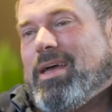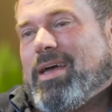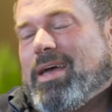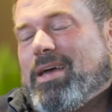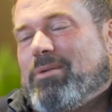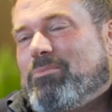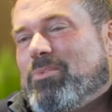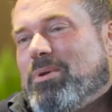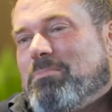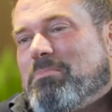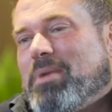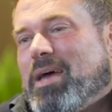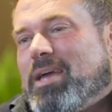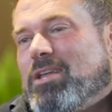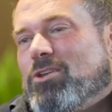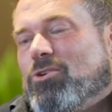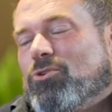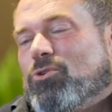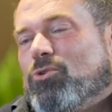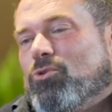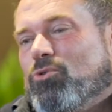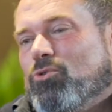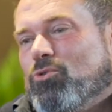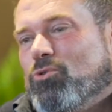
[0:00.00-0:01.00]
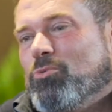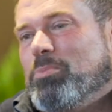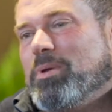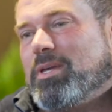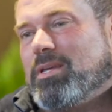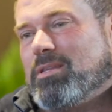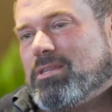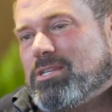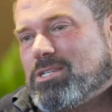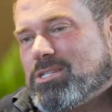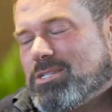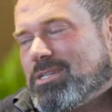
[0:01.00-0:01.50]
and we may not all be
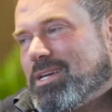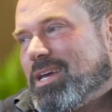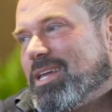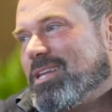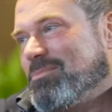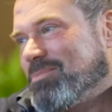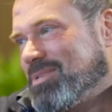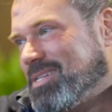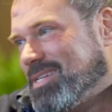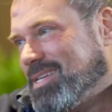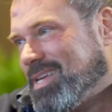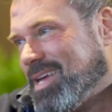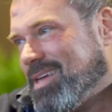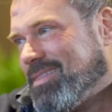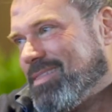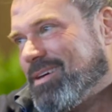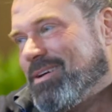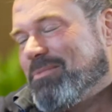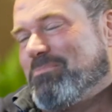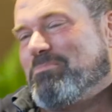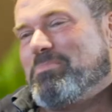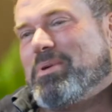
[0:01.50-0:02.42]
in the stadium together,